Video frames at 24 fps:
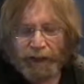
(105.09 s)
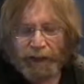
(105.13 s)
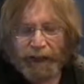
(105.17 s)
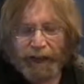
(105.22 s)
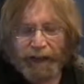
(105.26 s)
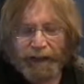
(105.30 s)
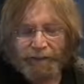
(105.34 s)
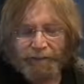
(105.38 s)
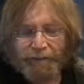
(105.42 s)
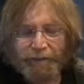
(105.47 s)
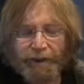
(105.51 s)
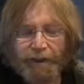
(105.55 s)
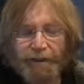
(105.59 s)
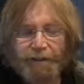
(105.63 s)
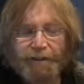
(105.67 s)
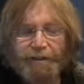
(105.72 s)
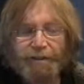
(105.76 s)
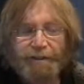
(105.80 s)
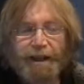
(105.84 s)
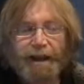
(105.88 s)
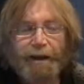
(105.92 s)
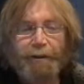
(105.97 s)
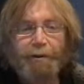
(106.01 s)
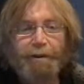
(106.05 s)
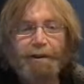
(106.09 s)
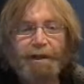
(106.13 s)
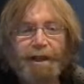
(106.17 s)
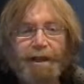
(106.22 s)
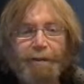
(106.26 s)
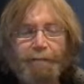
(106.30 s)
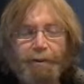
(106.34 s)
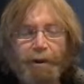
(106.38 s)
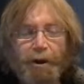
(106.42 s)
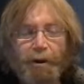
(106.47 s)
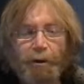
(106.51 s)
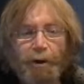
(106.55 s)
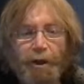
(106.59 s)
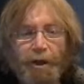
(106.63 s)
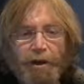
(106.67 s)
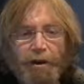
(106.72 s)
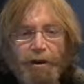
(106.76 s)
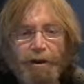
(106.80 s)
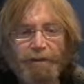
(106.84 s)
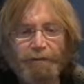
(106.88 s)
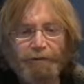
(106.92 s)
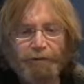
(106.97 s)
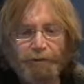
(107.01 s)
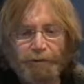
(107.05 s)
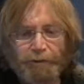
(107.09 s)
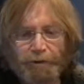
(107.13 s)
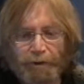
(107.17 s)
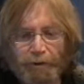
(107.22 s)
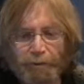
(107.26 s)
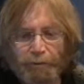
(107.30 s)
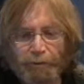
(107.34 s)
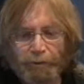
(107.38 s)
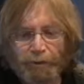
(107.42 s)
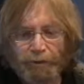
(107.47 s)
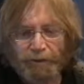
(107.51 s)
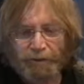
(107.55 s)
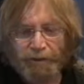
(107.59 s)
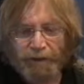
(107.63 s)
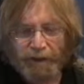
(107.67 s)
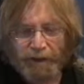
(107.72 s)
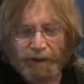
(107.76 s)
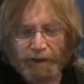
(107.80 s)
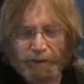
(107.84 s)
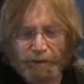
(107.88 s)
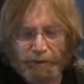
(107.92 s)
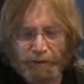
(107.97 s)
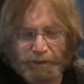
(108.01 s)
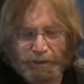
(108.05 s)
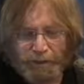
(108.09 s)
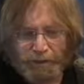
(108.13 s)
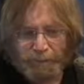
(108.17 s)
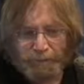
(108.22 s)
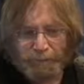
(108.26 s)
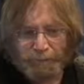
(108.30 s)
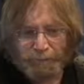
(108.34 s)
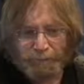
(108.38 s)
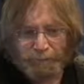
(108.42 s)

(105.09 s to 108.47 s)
And he felt that that would keep going on for a number of years.